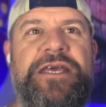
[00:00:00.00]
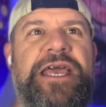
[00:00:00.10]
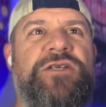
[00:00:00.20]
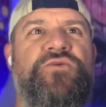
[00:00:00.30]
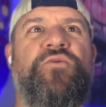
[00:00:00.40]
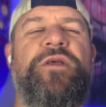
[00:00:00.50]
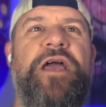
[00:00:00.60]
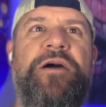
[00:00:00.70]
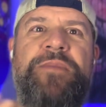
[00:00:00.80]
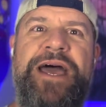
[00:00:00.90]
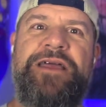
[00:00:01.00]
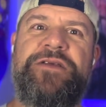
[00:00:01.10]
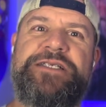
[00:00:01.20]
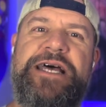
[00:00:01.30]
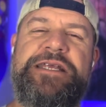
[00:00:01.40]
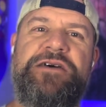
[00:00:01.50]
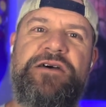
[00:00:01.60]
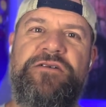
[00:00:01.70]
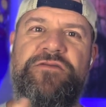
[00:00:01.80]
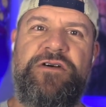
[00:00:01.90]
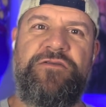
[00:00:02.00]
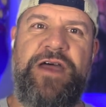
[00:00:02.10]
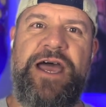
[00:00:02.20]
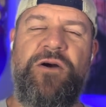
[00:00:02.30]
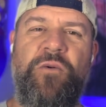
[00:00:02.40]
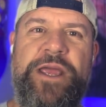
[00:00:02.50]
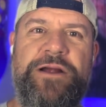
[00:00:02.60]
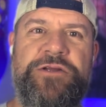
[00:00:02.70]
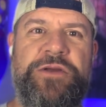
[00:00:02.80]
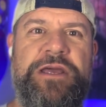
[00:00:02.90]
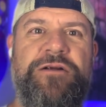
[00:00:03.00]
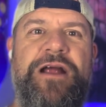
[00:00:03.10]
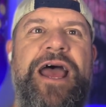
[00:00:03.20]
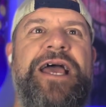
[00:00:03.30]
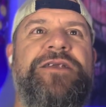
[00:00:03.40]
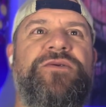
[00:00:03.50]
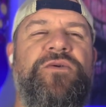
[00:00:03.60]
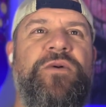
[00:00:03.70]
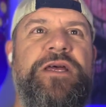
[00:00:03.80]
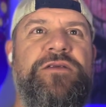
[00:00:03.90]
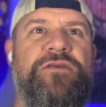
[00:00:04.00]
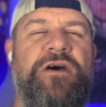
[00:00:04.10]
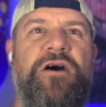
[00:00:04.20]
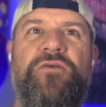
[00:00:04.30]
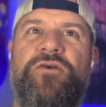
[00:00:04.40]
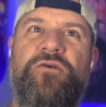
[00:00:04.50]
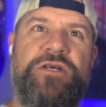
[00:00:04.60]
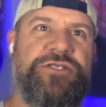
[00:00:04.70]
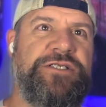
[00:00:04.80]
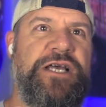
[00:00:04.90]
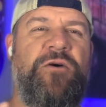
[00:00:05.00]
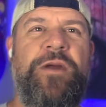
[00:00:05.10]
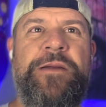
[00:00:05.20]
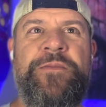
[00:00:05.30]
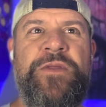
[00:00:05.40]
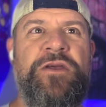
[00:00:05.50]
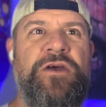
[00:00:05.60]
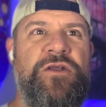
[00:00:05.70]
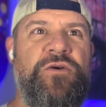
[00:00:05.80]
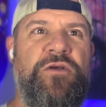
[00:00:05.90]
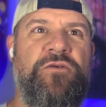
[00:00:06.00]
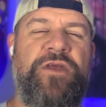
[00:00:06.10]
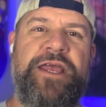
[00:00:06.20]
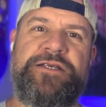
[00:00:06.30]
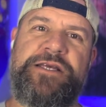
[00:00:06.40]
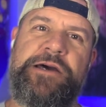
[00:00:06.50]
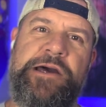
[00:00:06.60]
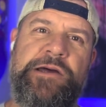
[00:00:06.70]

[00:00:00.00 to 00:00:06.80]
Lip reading: he's really unpacking this idea of how we are to interact with other Christians, how we do other things, how